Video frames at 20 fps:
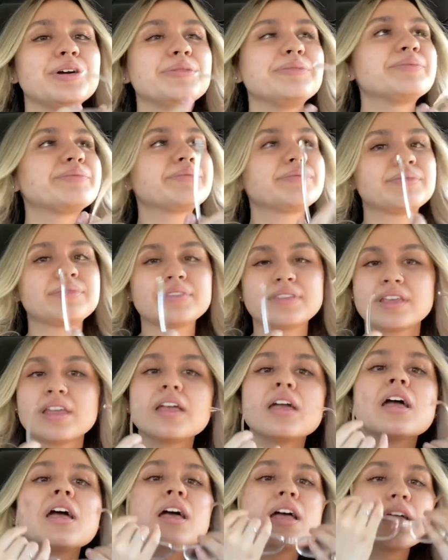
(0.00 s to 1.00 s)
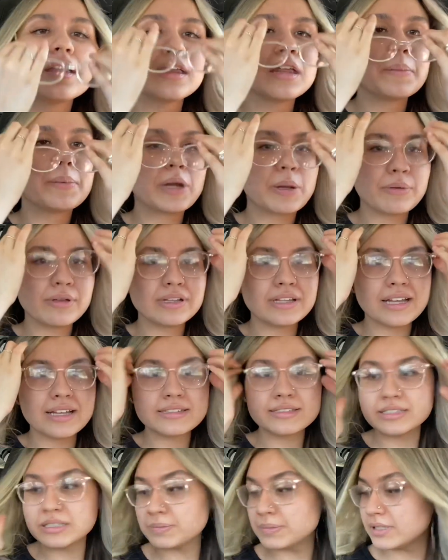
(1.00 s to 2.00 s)
I'm gonna put on my
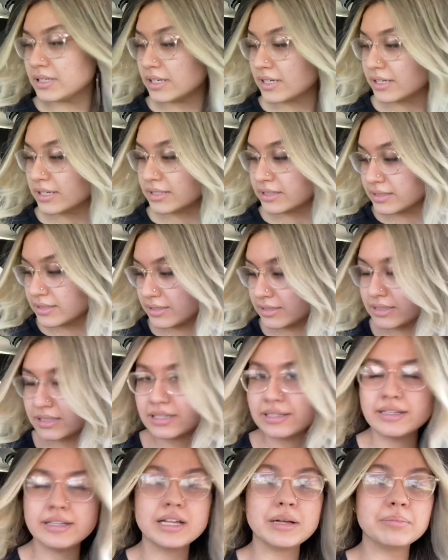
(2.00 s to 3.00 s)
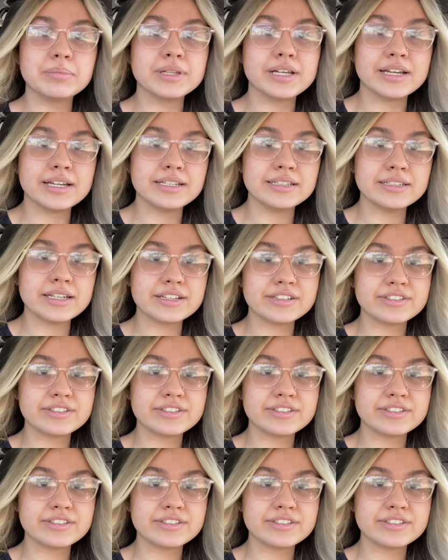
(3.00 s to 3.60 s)
glasses because I'm blind as